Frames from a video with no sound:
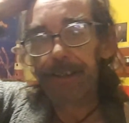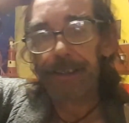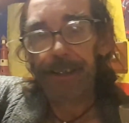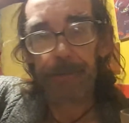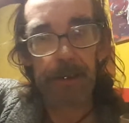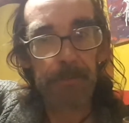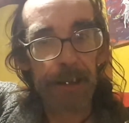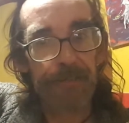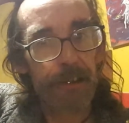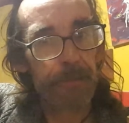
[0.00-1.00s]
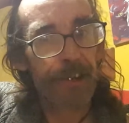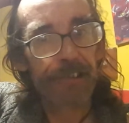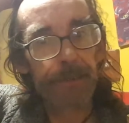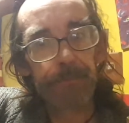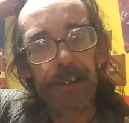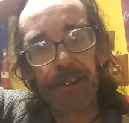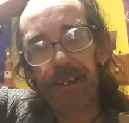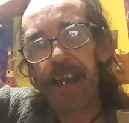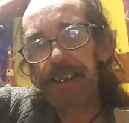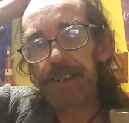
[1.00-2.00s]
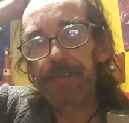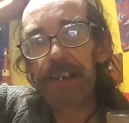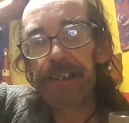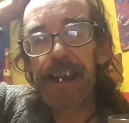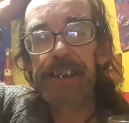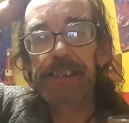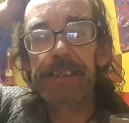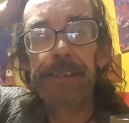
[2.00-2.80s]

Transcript: When he played Freddie Mercury, but a good actor, very good actor.